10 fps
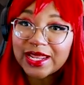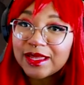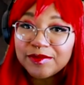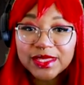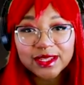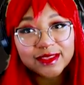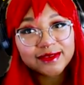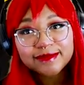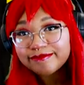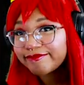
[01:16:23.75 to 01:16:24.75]
8
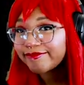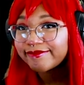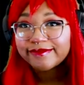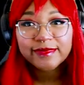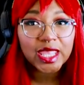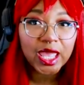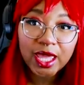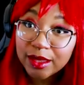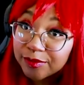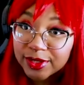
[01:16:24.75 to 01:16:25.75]
minutes.
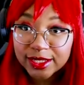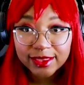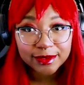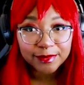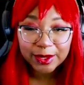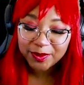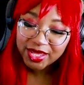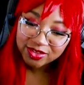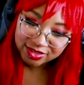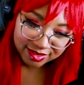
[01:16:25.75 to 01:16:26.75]
8 minutes of my
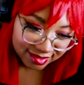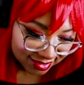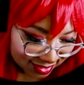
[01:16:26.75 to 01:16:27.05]
patience.